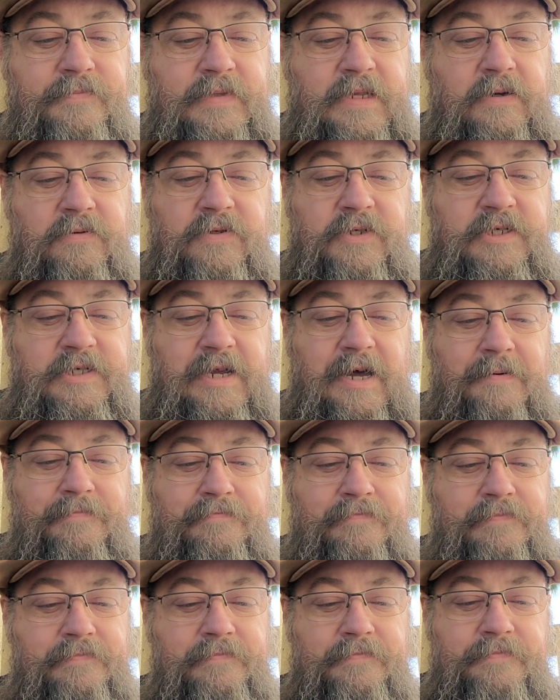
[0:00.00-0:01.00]
Don't stop
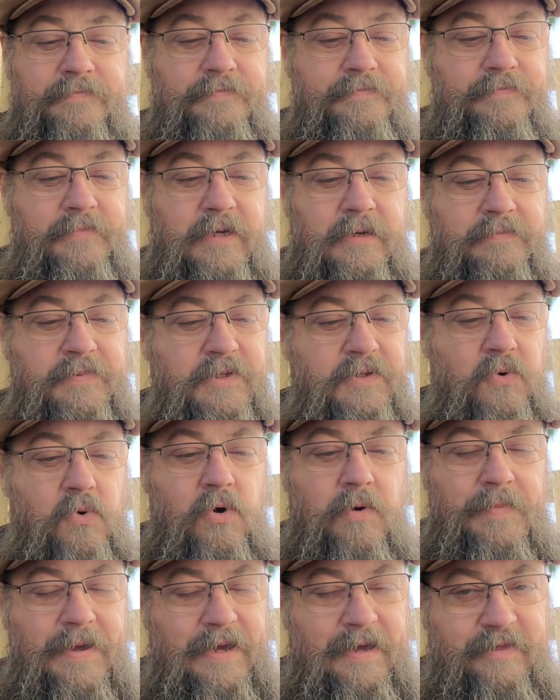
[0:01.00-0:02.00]

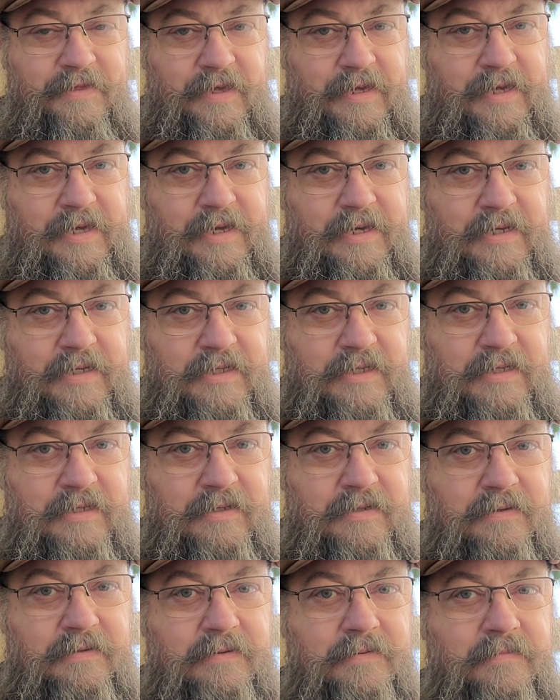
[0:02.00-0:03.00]
absorbing things,
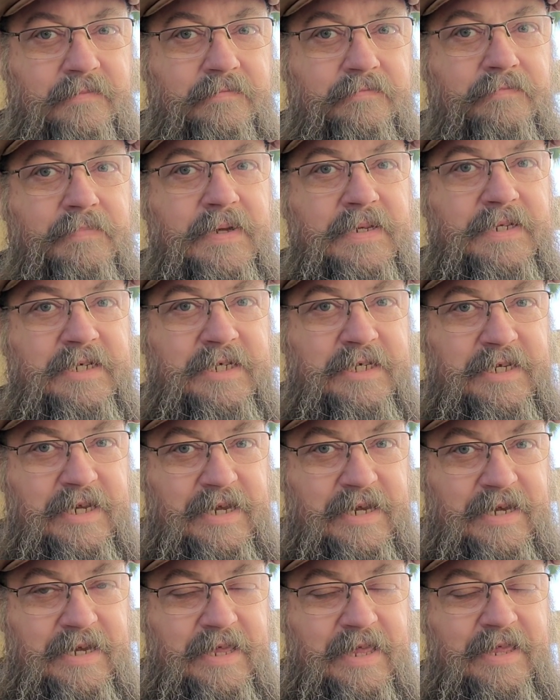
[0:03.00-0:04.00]
but
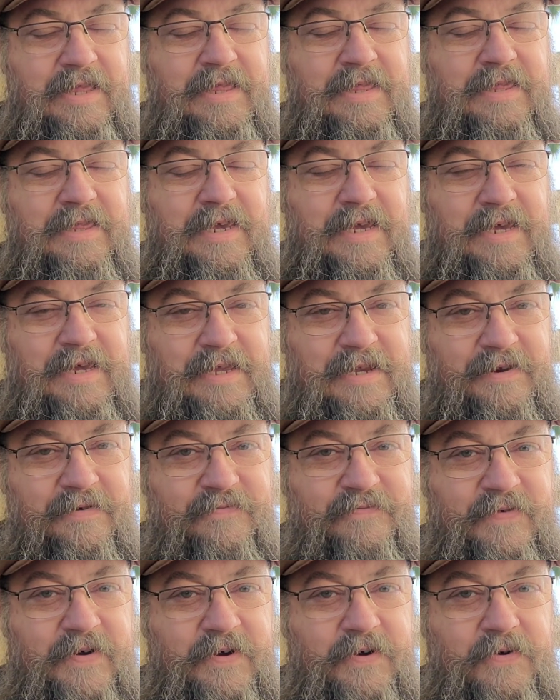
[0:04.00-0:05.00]
seek the
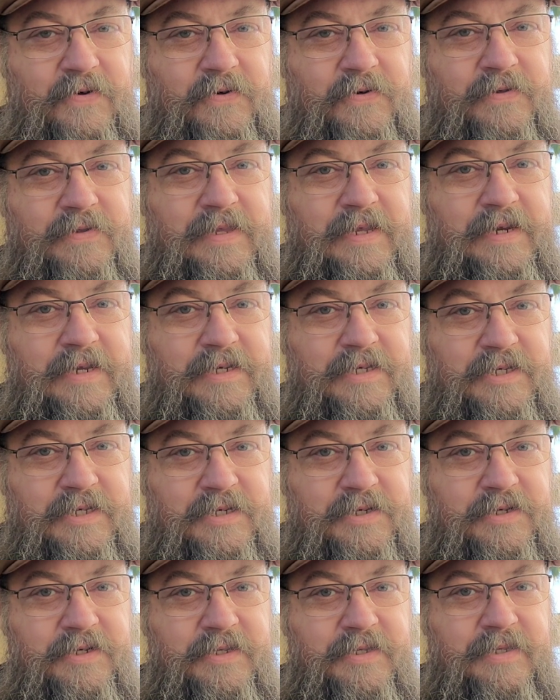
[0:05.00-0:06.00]
info that has
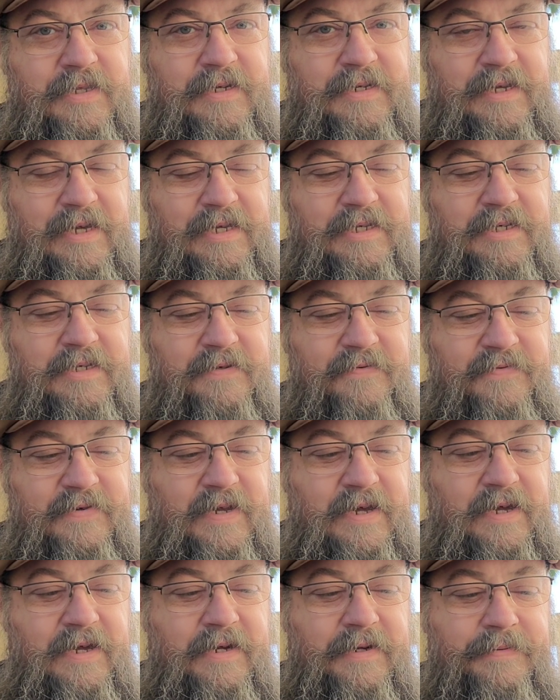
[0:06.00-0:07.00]
stood the test of
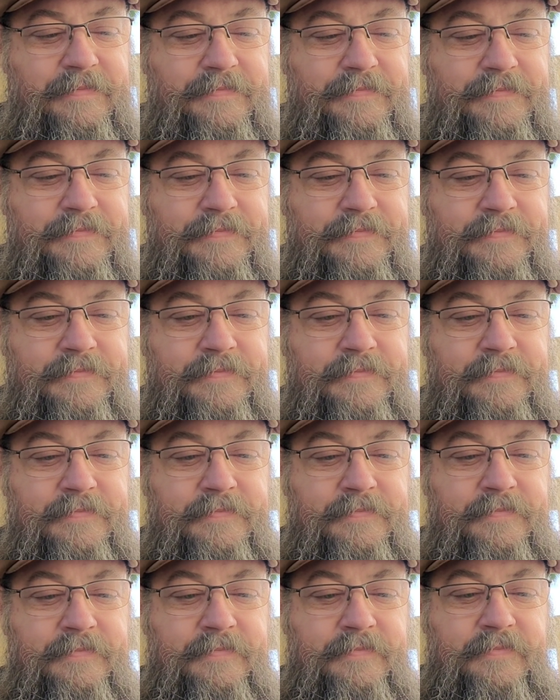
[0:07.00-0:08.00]
time.
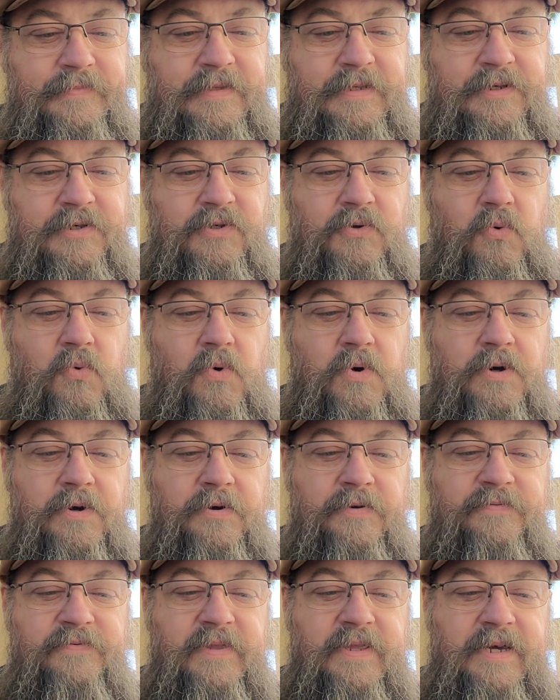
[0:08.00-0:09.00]
There's a
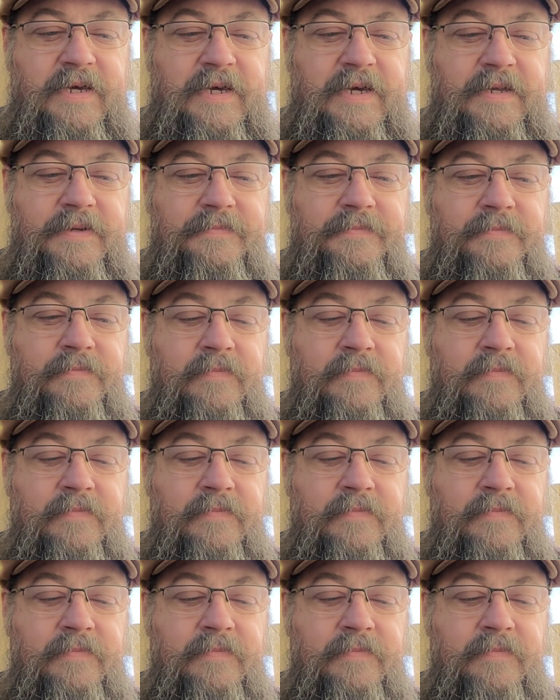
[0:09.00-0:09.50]
word for that.